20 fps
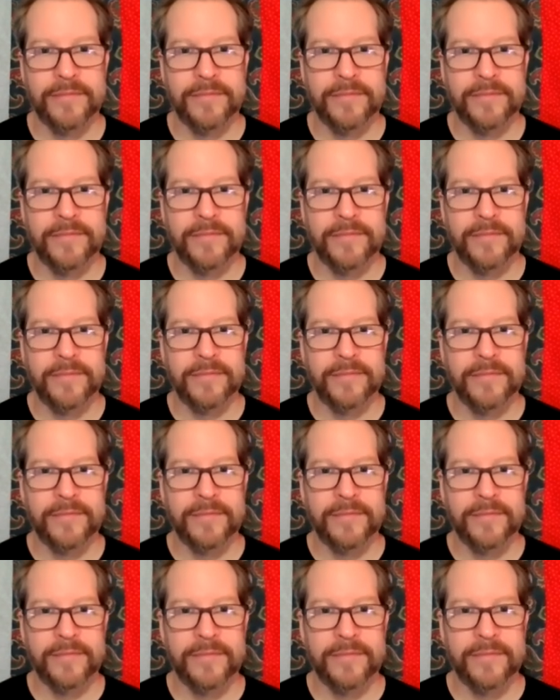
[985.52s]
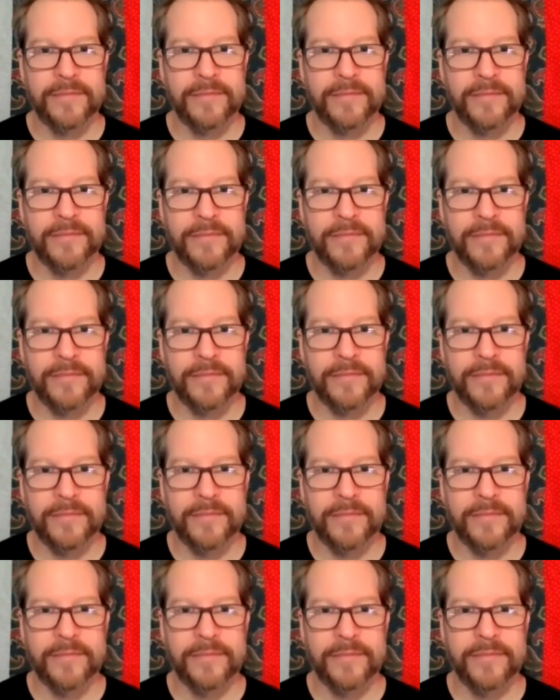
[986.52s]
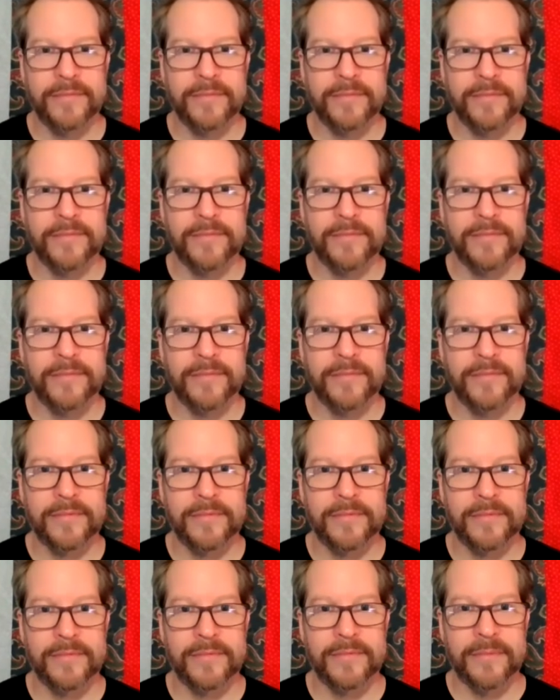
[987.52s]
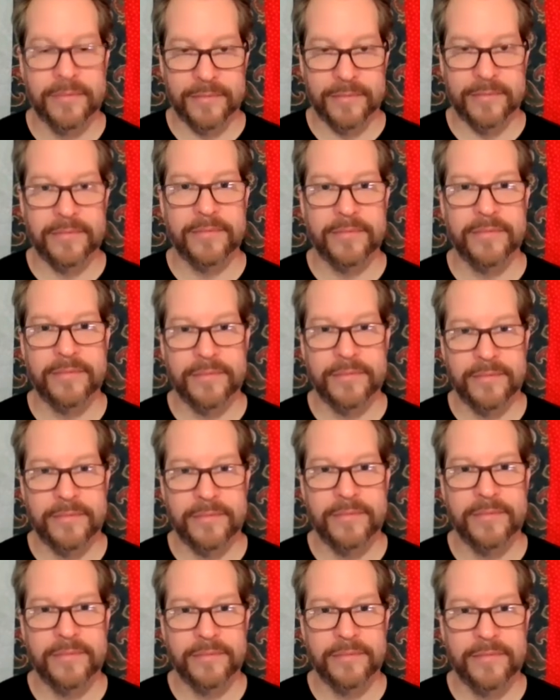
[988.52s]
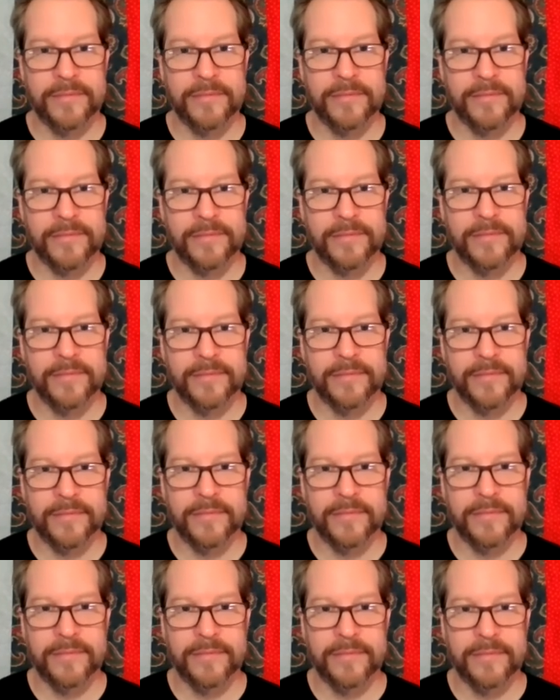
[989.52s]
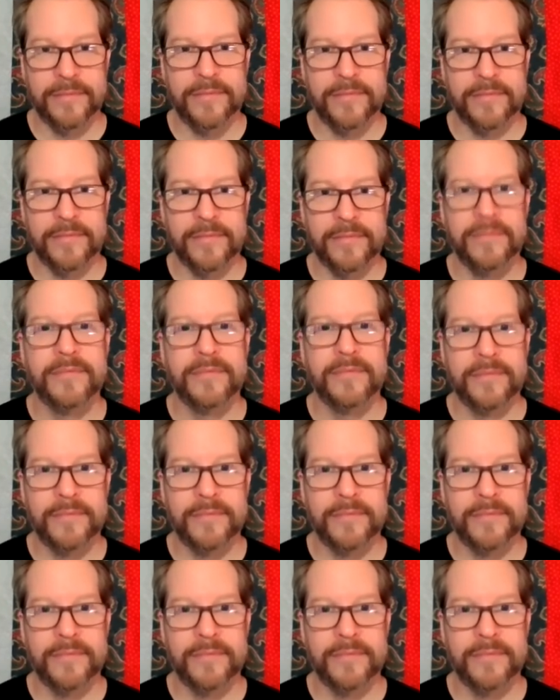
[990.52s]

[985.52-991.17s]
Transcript: (silent)